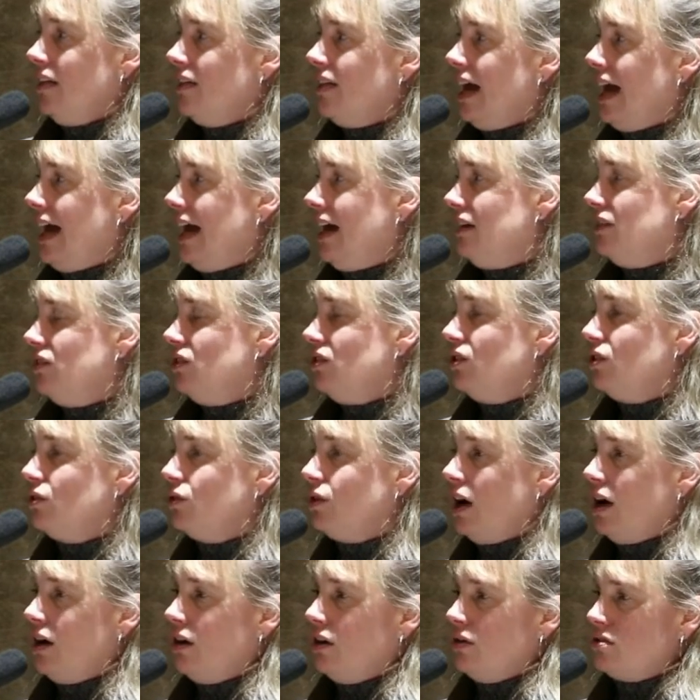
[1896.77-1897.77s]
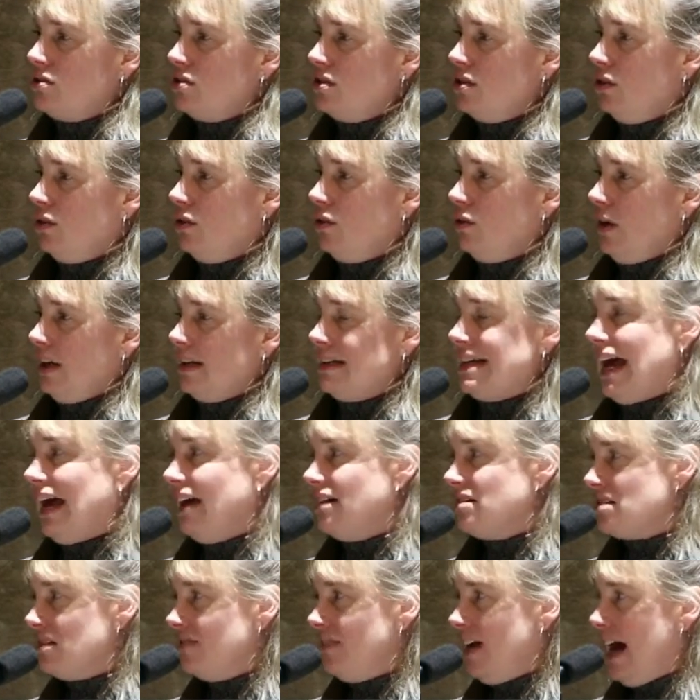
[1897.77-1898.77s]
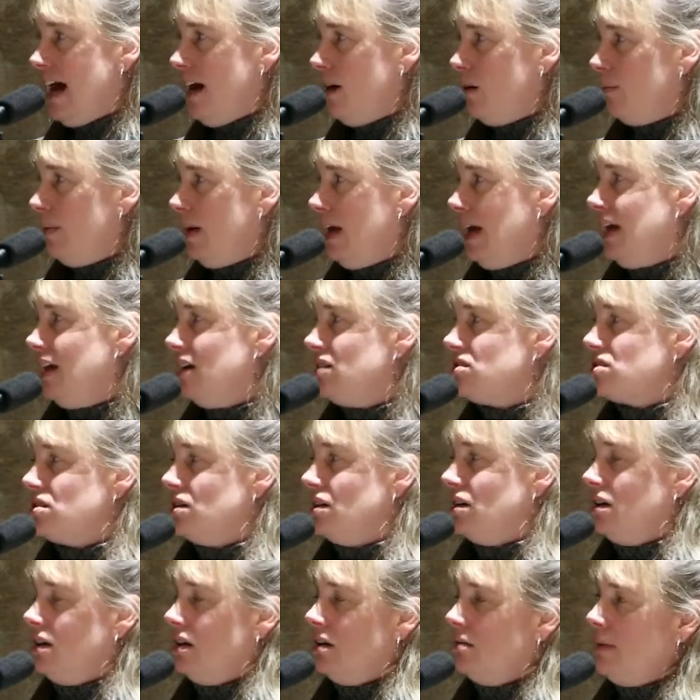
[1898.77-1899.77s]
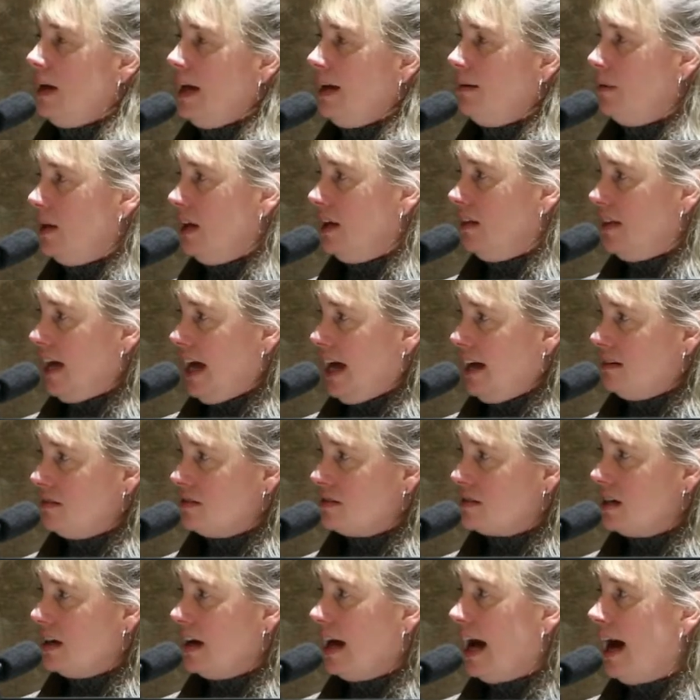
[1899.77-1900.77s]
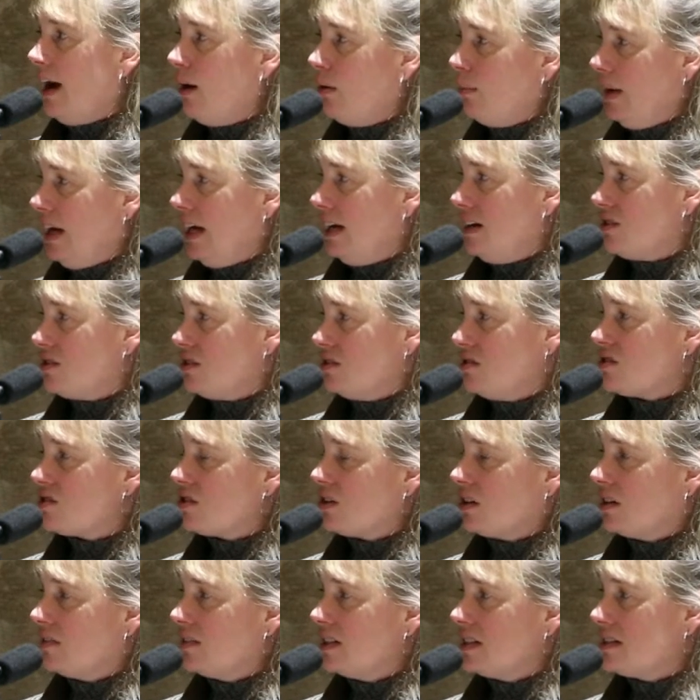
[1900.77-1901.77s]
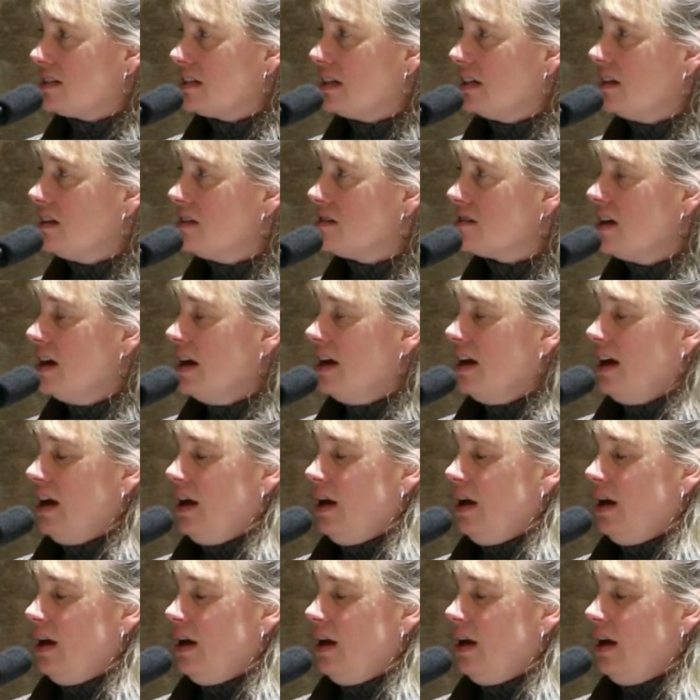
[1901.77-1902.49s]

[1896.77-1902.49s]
then you go to intensive outpatient and maybe then to outpatient services.